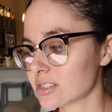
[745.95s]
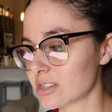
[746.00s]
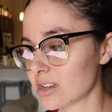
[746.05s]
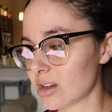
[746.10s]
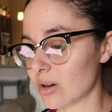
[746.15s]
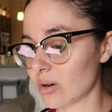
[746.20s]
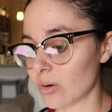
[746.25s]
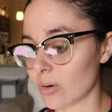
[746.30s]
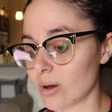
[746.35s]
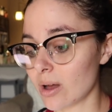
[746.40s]

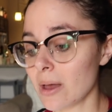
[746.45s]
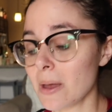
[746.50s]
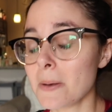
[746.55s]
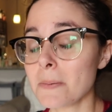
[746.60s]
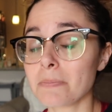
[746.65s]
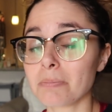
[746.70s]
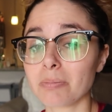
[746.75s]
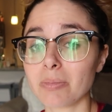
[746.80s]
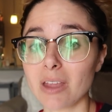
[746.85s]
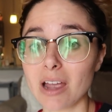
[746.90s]
So
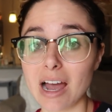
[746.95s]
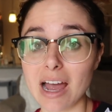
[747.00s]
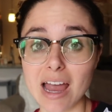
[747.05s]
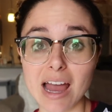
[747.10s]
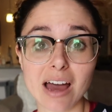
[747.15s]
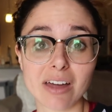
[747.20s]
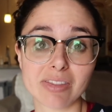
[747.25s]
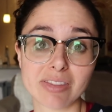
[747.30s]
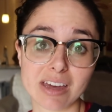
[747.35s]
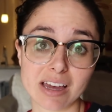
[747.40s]
I
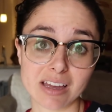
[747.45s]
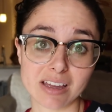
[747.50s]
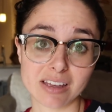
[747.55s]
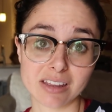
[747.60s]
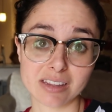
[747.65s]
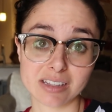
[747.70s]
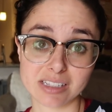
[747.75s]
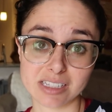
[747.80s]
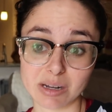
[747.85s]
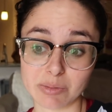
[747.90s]
had
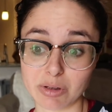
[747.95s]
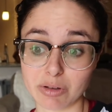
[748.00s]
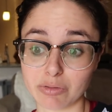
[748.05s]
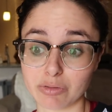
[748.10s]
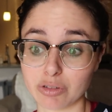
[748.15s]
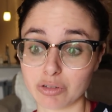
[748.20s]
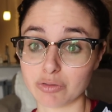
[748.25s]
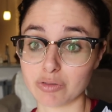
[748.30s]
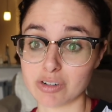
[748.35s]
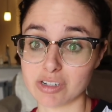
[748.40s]
the, the stomach
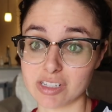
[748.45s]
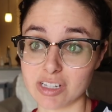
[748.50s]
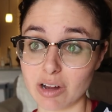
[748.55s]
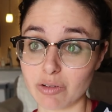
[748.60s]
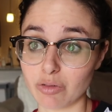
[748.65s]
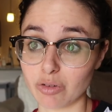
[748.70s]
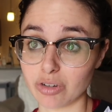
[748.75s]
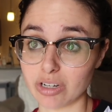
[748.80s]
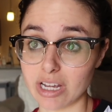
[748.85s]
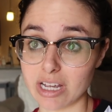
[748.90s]
flu for
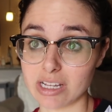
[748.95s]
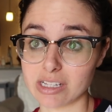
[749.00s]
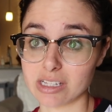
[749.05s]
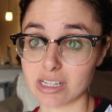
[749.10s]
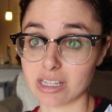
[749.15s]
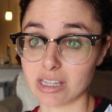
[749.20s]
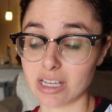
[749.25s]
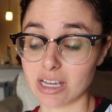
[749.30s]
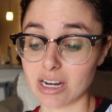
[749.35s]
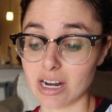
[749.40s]
several days,
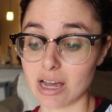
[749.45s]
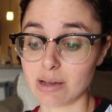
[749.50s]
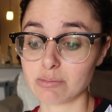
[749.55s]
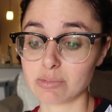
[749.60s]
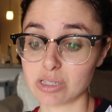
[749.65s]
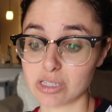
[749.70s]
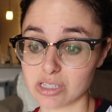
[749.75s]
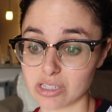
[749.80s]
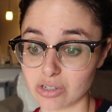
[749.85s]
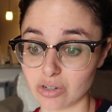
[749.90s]
and then
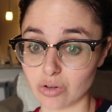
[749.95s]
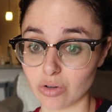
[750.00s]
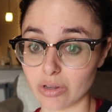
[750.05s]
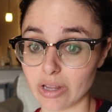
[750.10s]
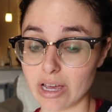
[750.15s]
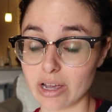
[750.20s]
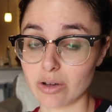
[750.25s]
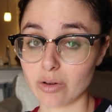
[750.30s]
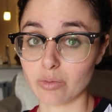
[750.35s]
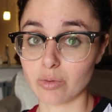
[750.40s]
I'm still
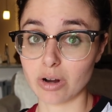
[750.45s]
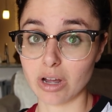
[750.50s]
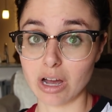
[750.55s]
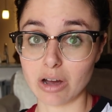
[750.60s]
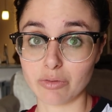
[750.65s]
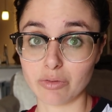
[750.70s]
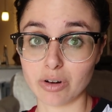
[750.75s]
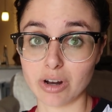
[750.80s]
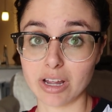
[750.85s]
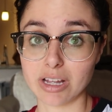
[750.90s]
like
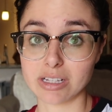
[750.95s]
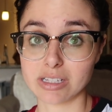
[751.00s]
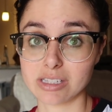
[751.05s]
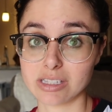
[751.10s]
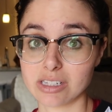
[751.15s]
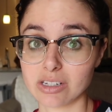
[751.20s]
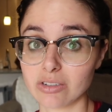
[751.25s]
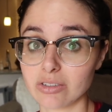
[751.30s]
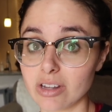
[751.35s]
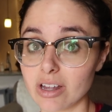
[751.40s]
recovering. It's
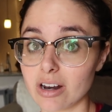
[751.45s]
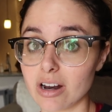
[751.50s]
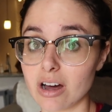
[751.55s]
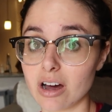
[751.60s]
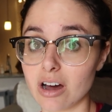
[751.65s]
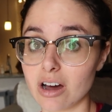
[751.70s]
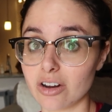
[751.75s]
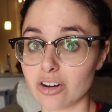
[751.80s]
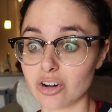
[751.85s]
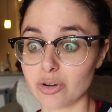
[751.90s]
still not one
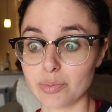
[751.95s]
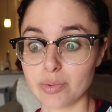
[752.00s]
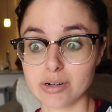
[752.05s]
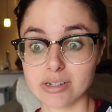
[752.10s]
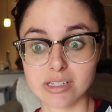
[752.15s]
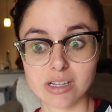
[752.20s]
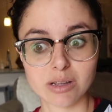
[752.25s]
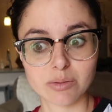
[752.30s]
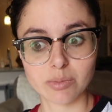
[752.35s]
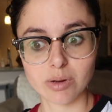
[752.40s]
hundred
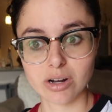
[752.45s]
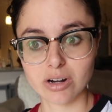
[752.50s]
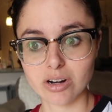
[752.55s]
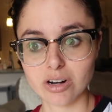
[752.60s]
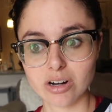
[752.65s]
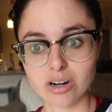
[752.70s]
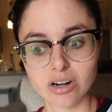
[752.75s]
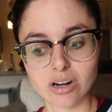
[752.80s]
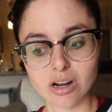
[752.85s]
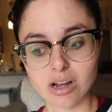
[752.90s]
percent
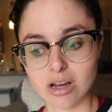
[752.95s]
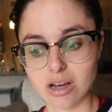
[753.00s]
better.